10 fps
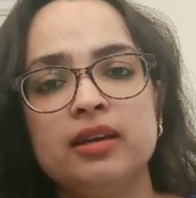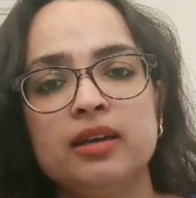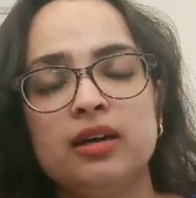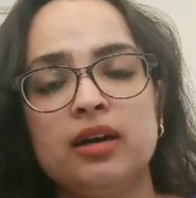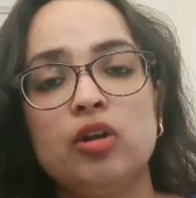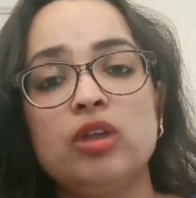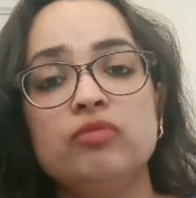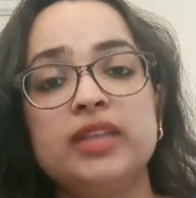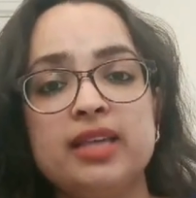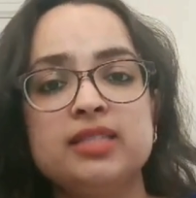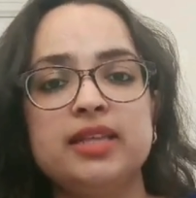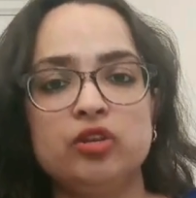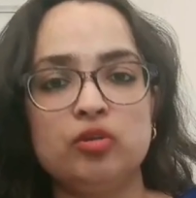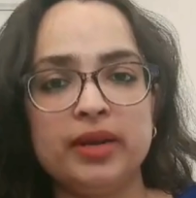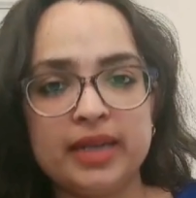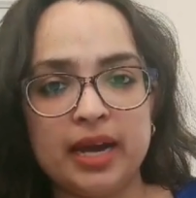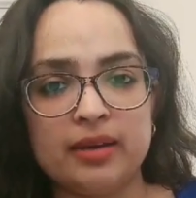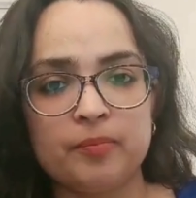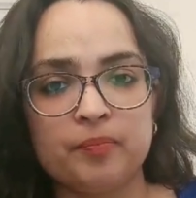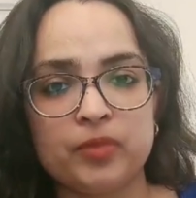a lot of things need to be done
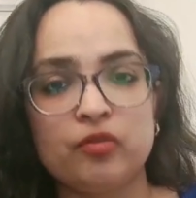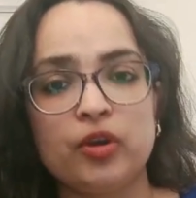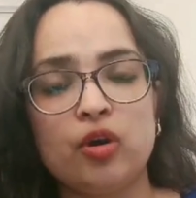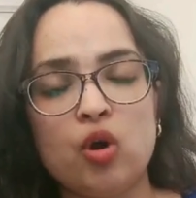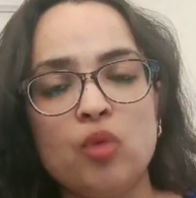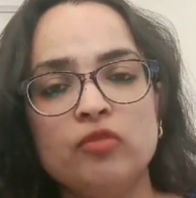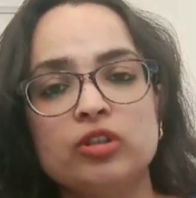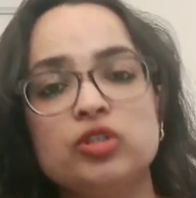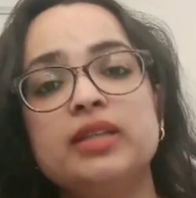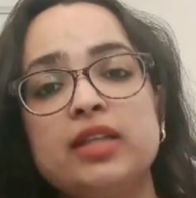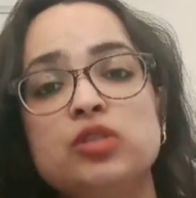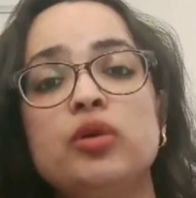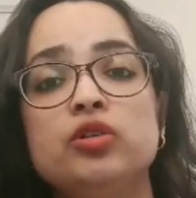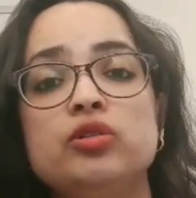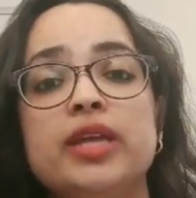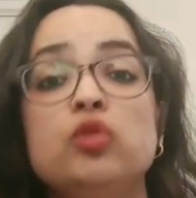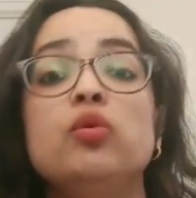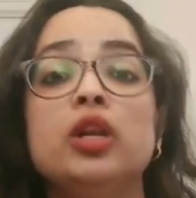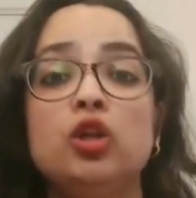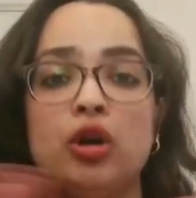for your homework. So that's going to take you
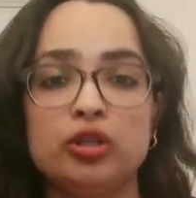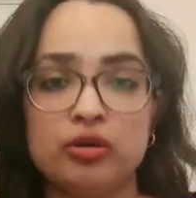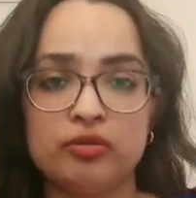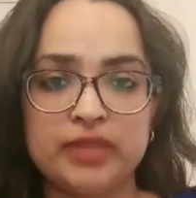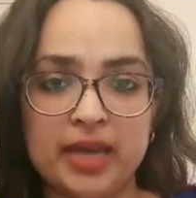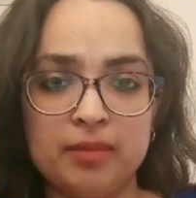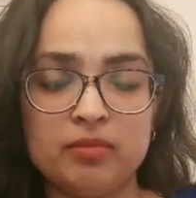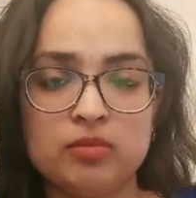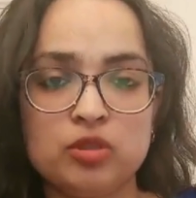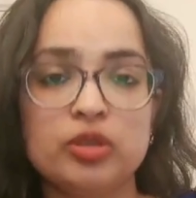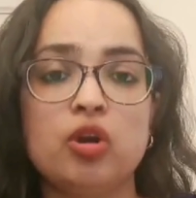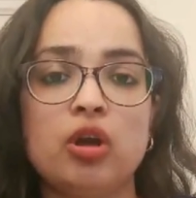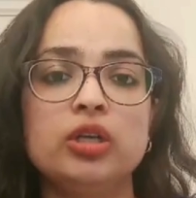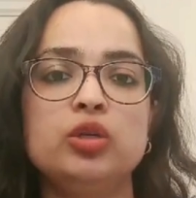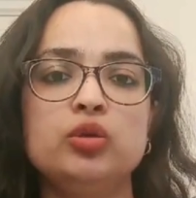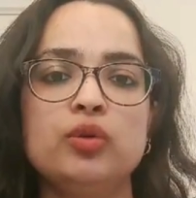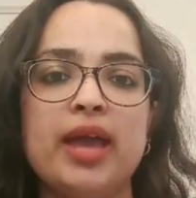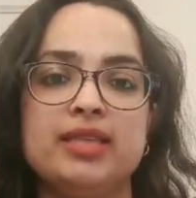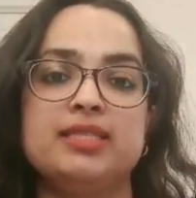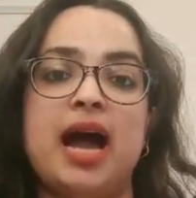a lot of time. So in order to
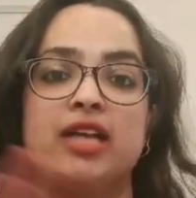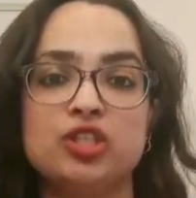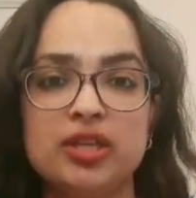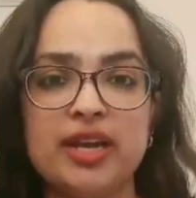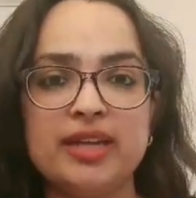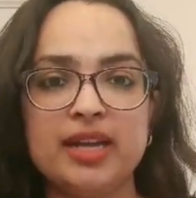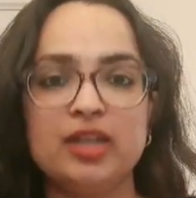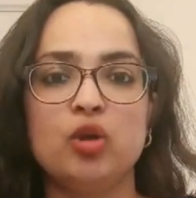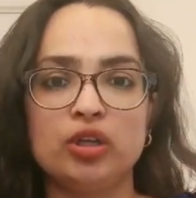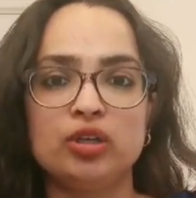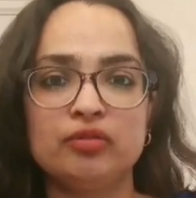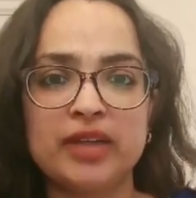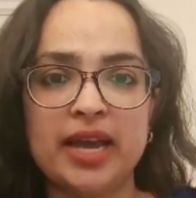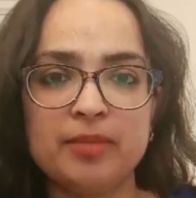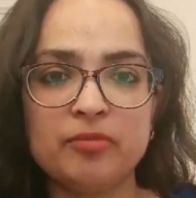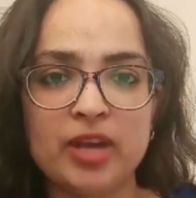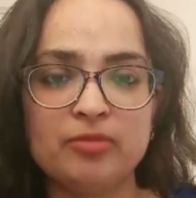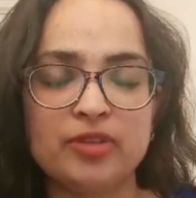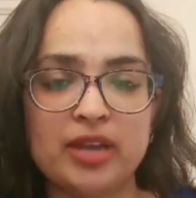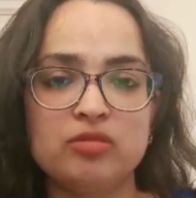exaggerate that lot of time, what I'm
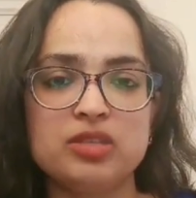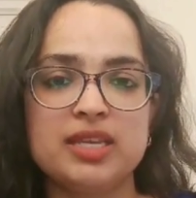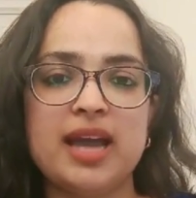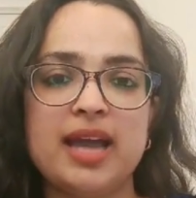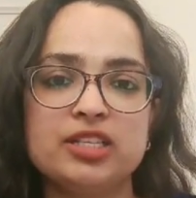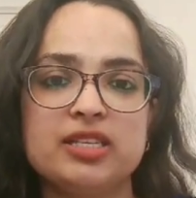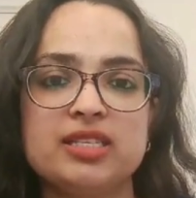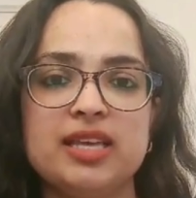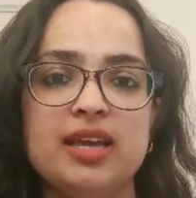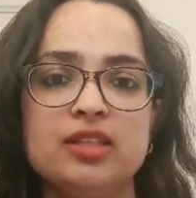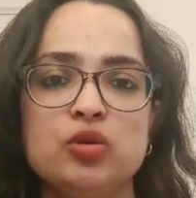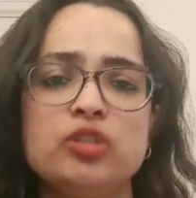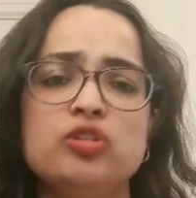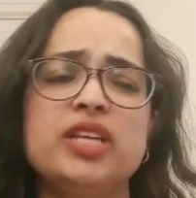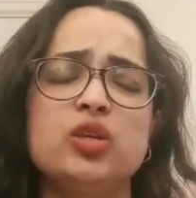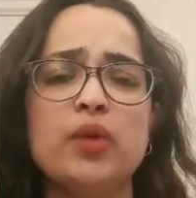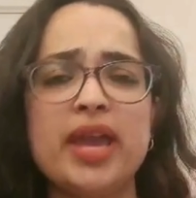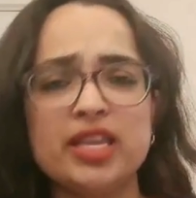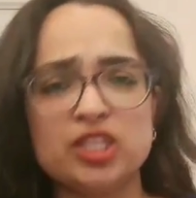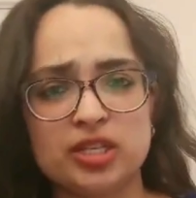trying to say, I'll just say it's going to take you
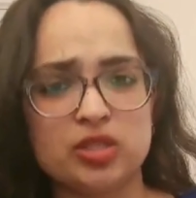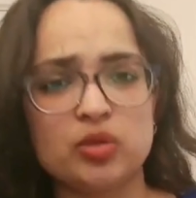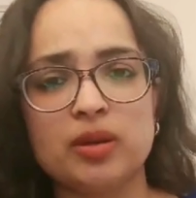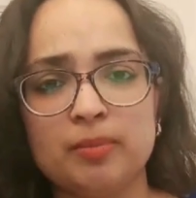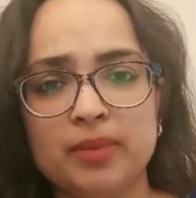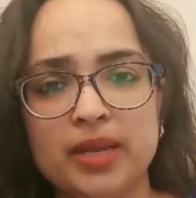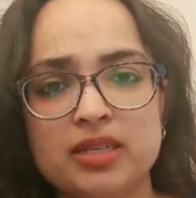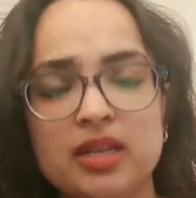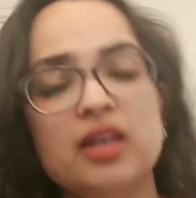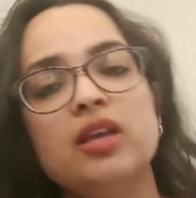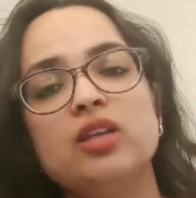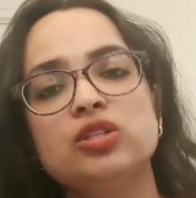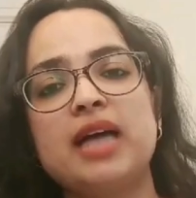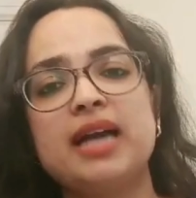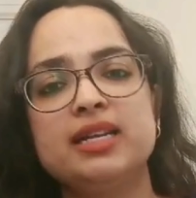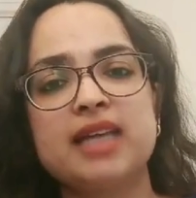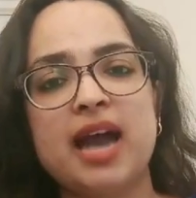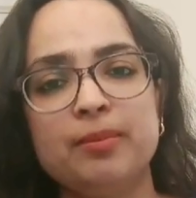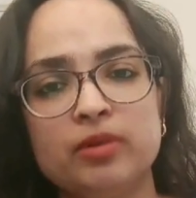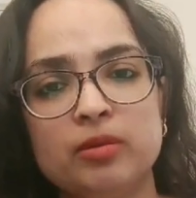ages to complete. So that is
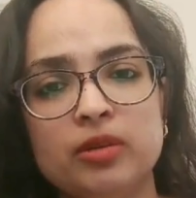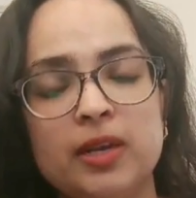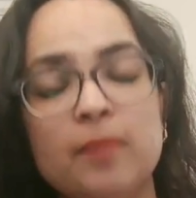hyperbole.